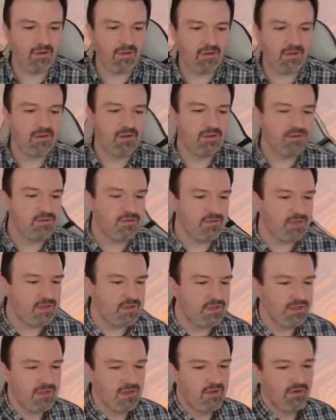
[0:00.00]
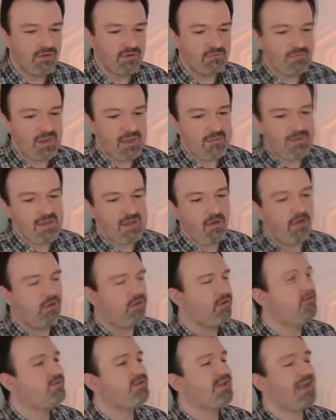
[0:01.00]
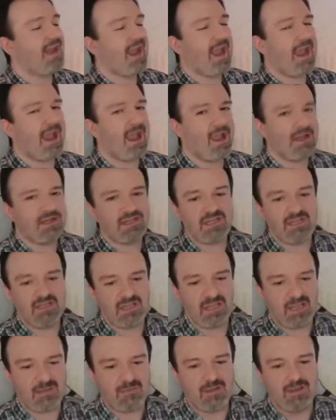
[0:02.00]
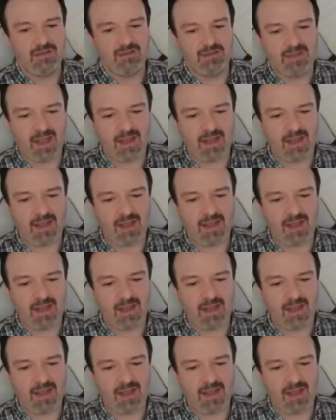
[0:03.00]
Oh, you can maybe argue it's an action game.